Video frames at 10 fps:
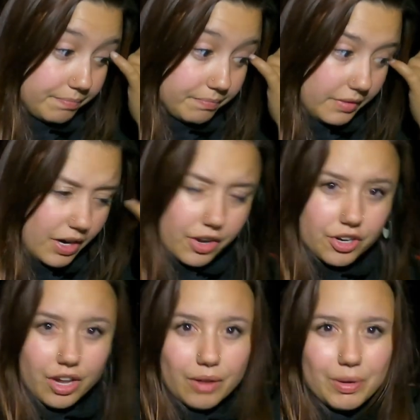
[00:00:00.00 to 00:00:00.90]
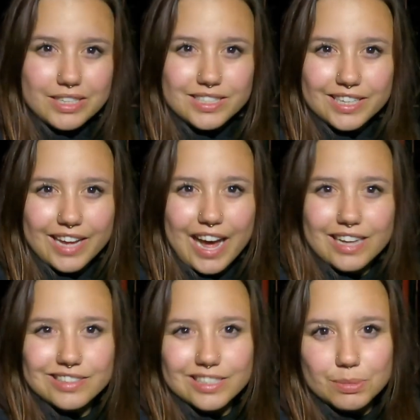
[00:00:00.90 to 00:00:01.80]
you know, you're not wasting
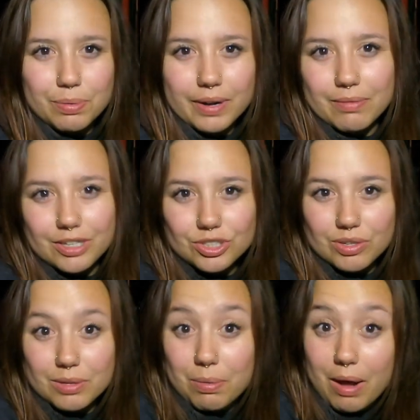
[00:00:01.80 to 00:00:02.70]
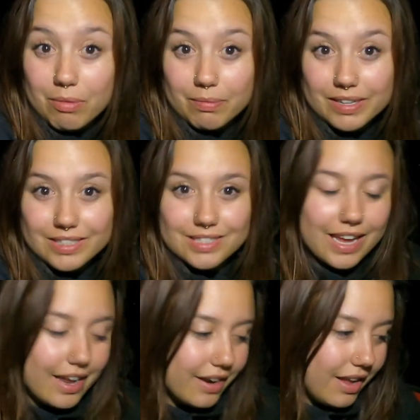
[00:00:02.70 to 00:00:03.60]
gas. That's pretty much what the problem is
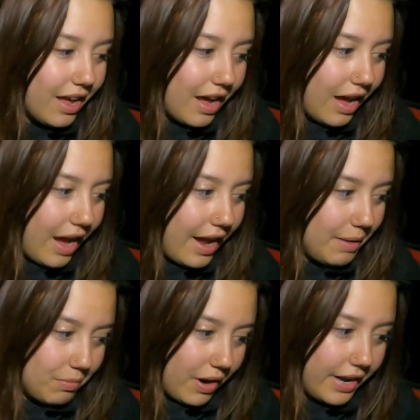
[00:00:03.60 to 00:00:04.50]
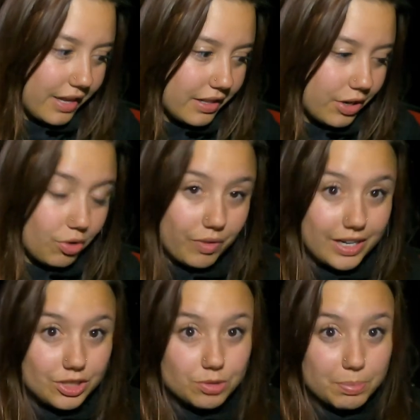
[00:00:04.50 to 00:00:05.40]
that I am running a little
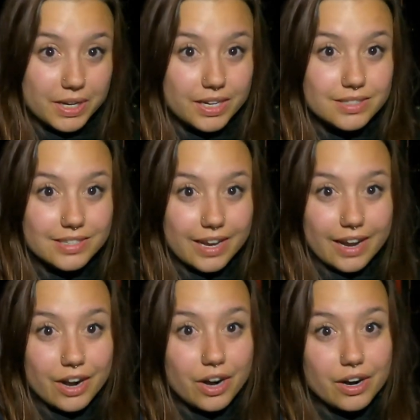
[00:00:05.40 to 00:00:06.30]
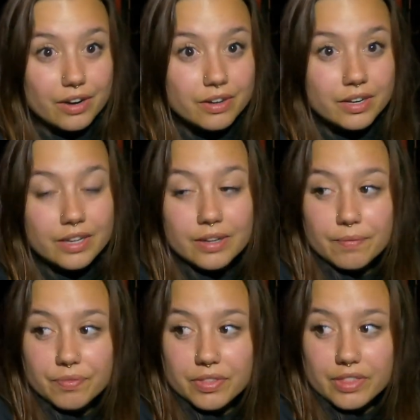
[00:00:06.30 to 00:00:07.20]
rich because the air
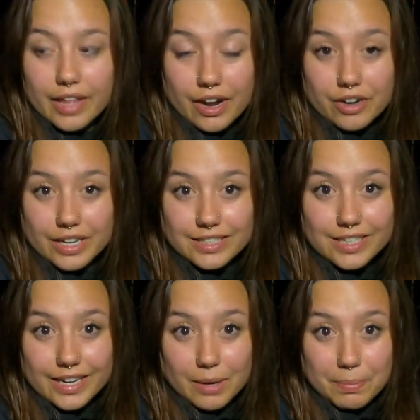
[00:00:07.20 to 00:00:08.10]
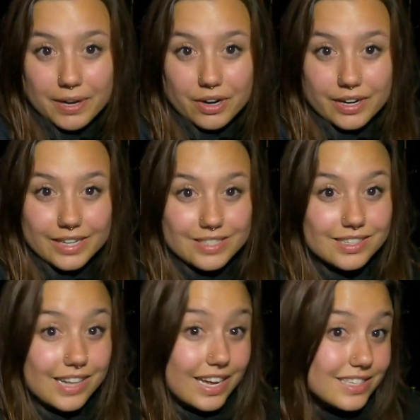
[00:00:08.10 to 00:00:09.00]
density up here is
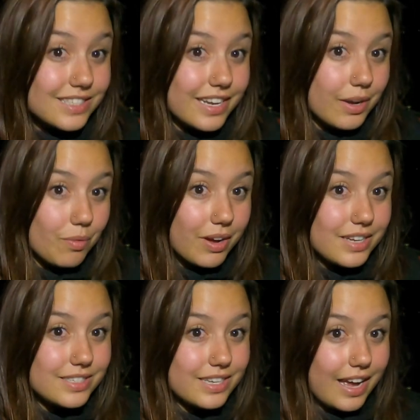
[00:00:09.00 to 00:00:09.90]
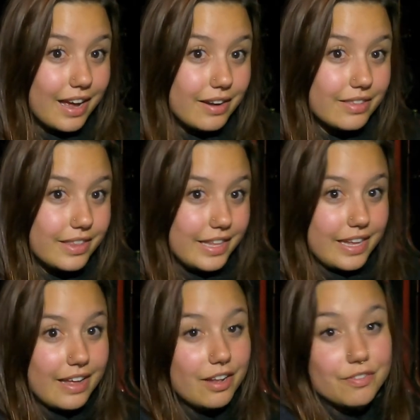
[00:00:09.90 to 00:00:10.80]
less than it was at
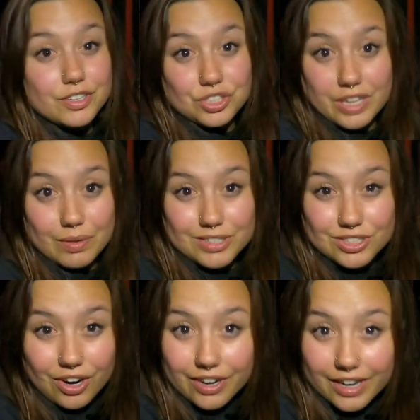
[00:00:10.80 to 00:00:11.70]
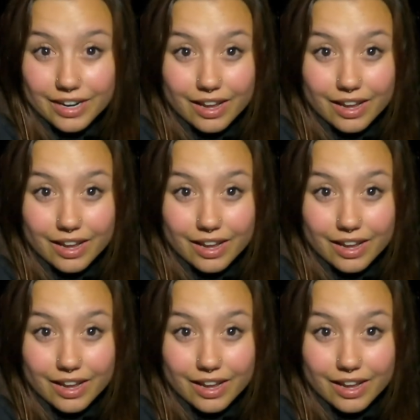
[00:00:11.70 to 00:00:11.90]
the elevation that we started.